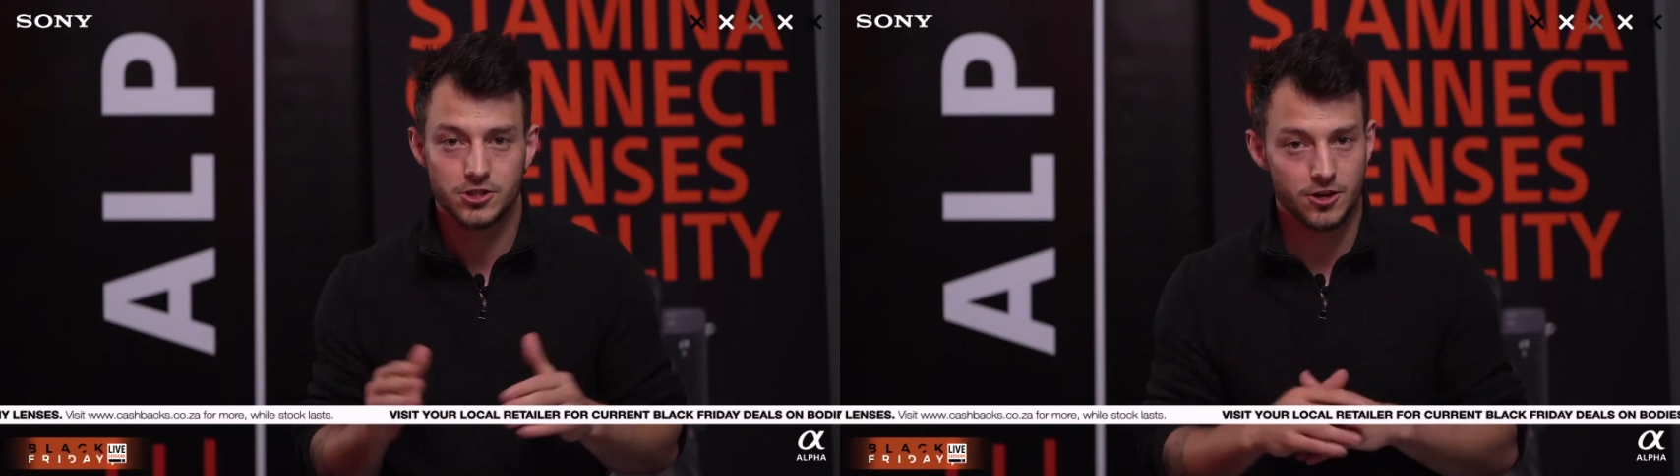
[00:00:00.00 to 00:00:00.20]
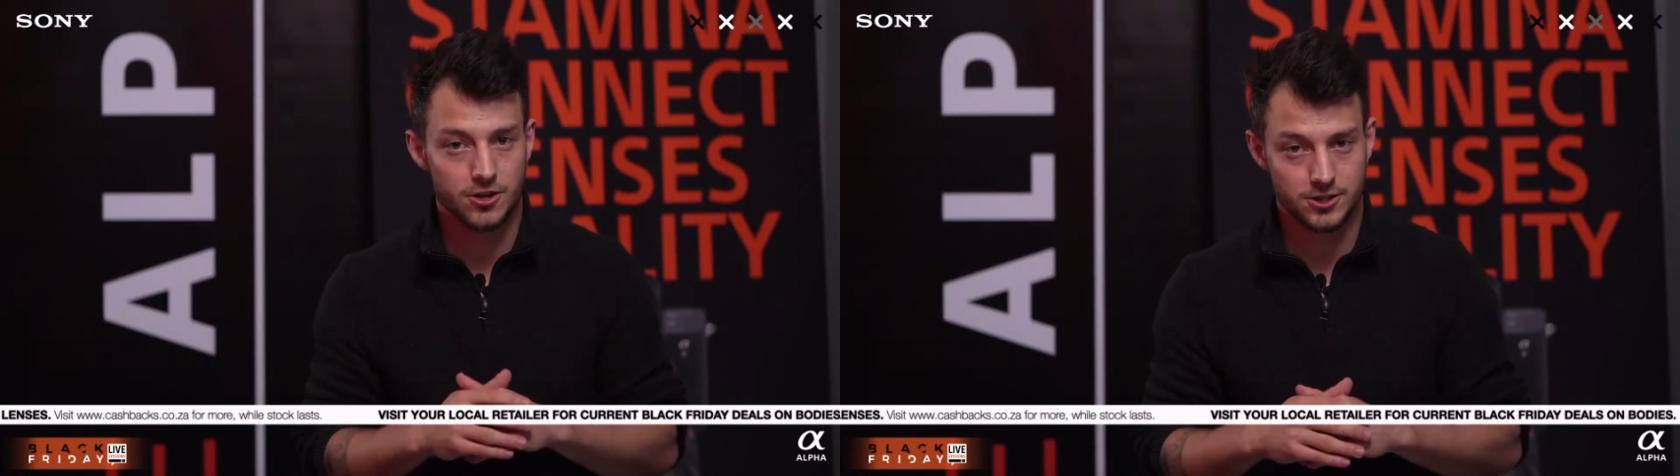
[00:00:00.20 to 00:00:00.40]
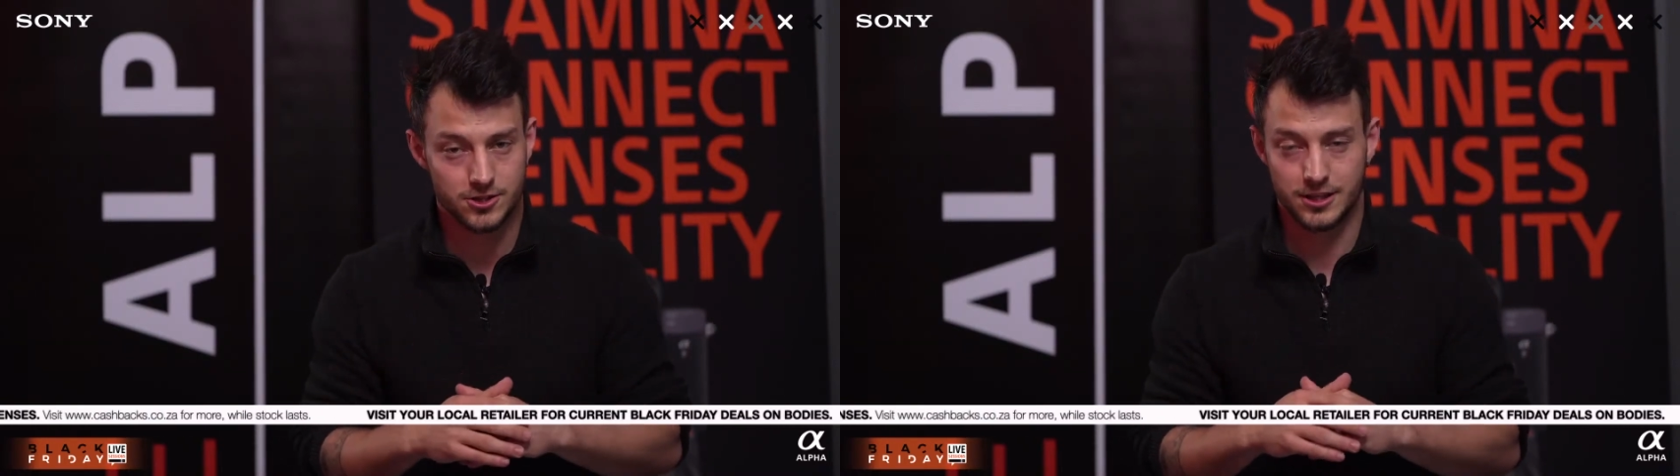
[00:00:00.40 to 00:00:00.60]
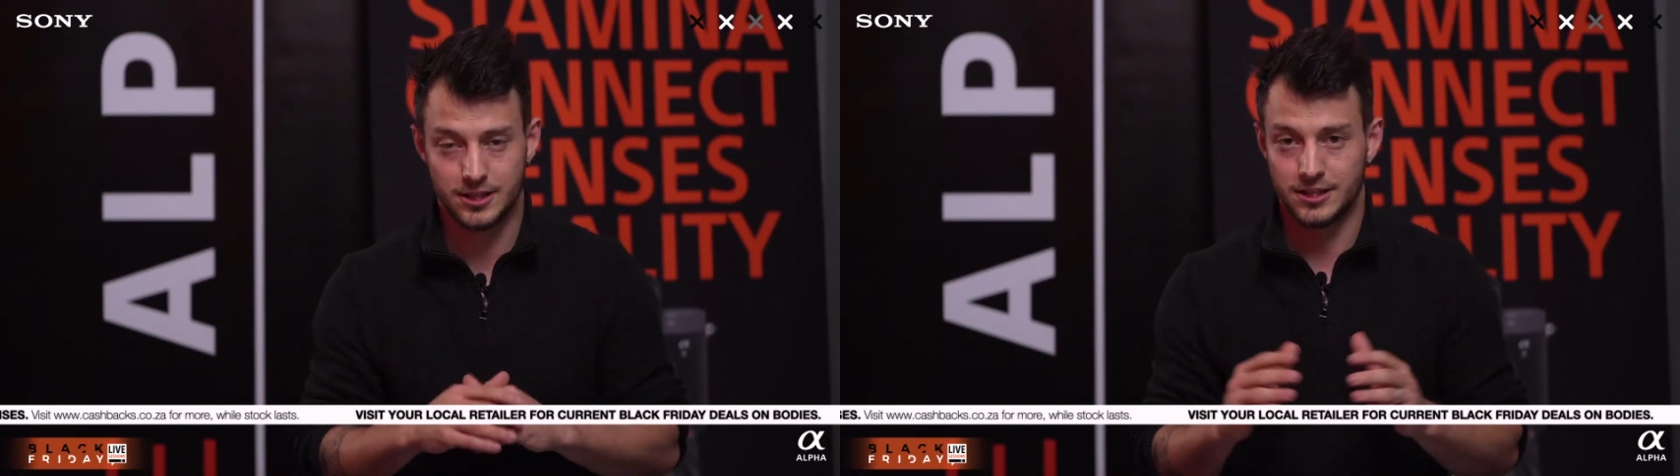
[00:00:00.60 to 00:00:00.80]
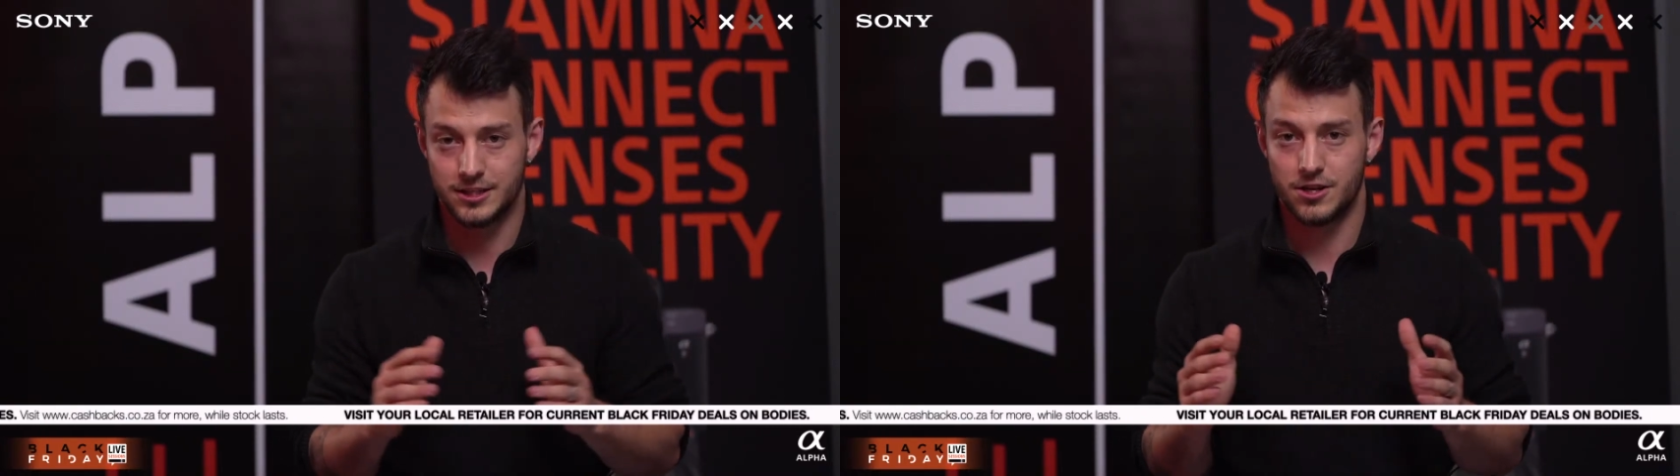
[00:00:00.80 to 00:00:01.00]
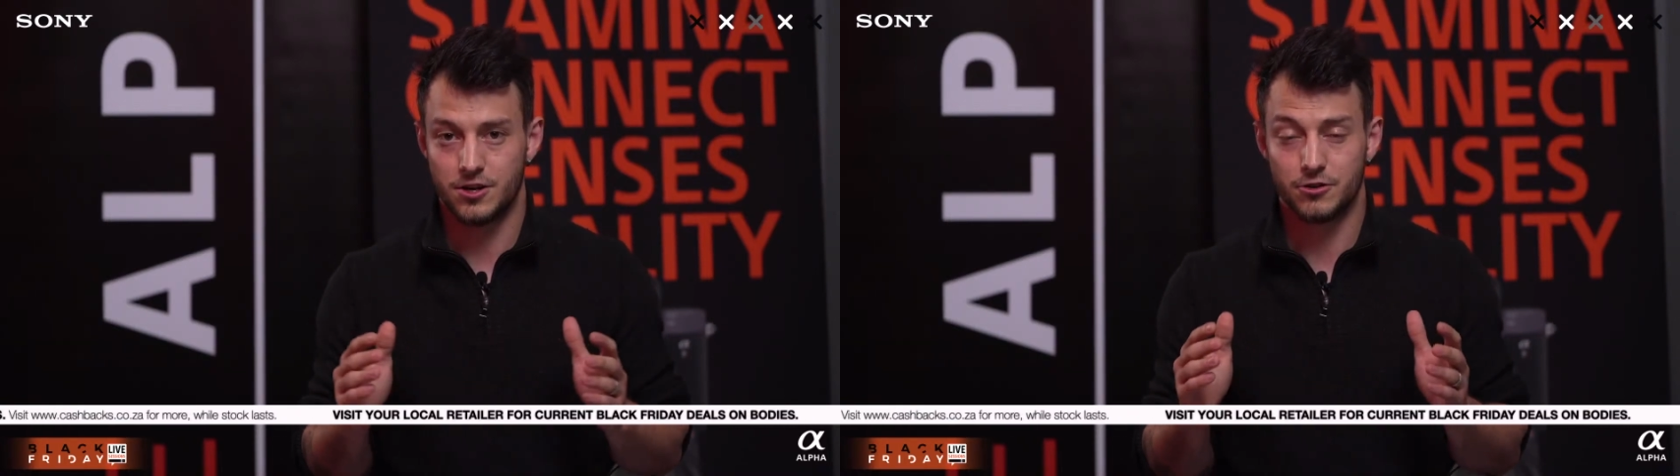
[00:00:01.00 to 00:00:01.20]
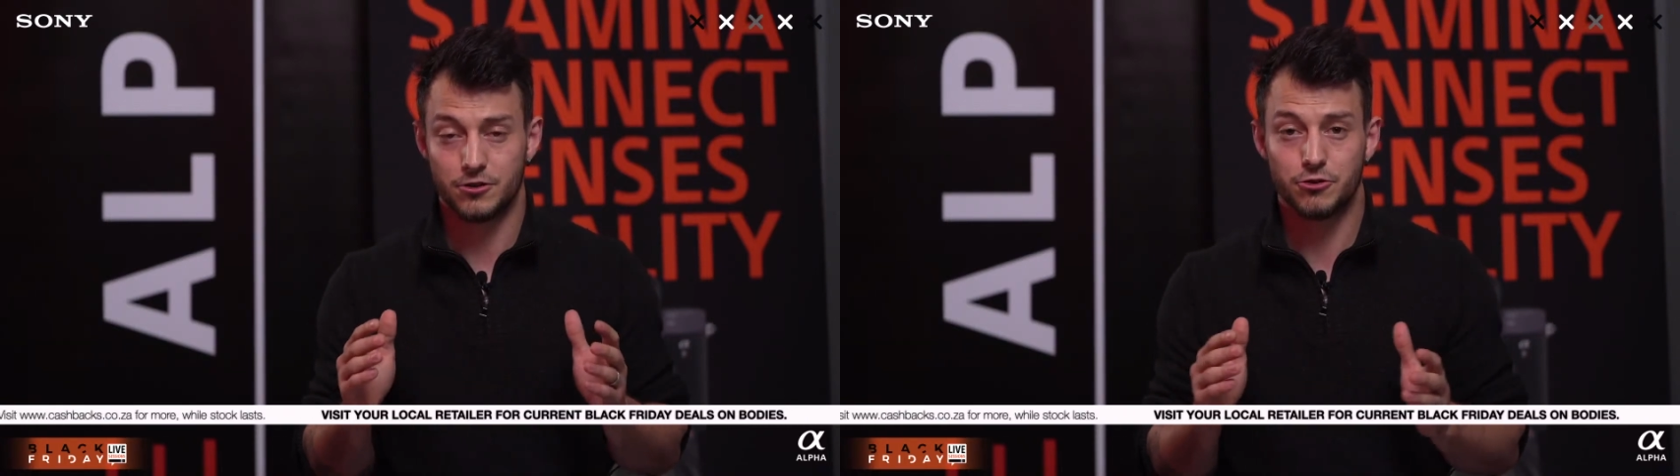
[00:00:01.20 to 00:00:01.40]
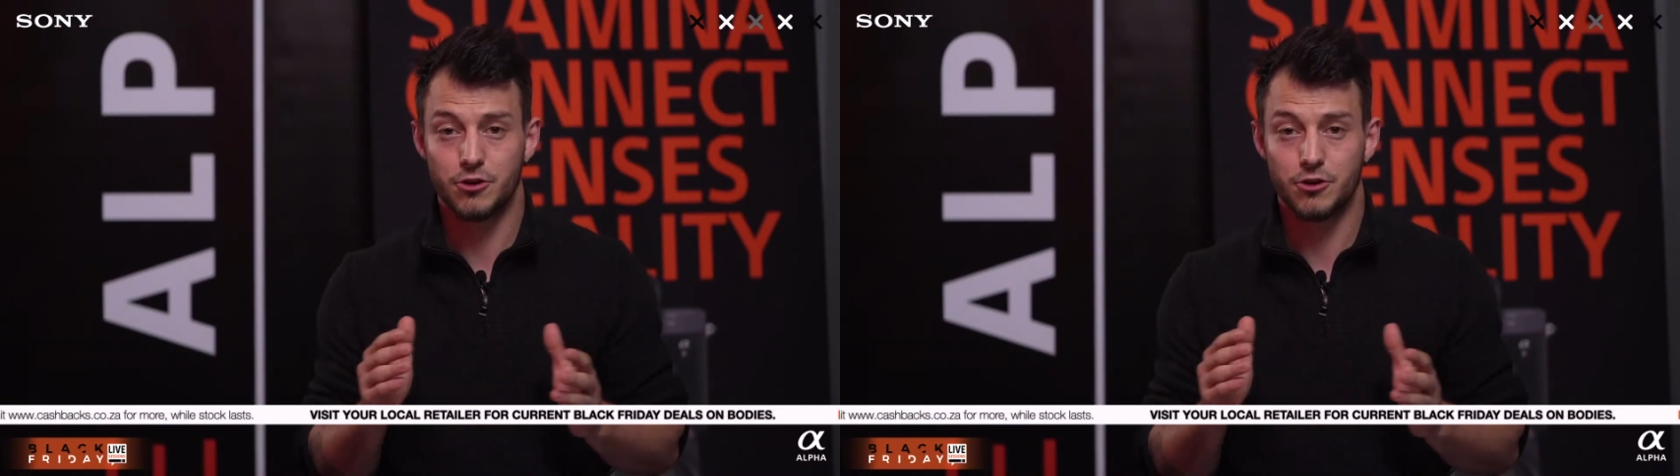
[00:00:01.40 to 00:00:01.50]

until stocks last.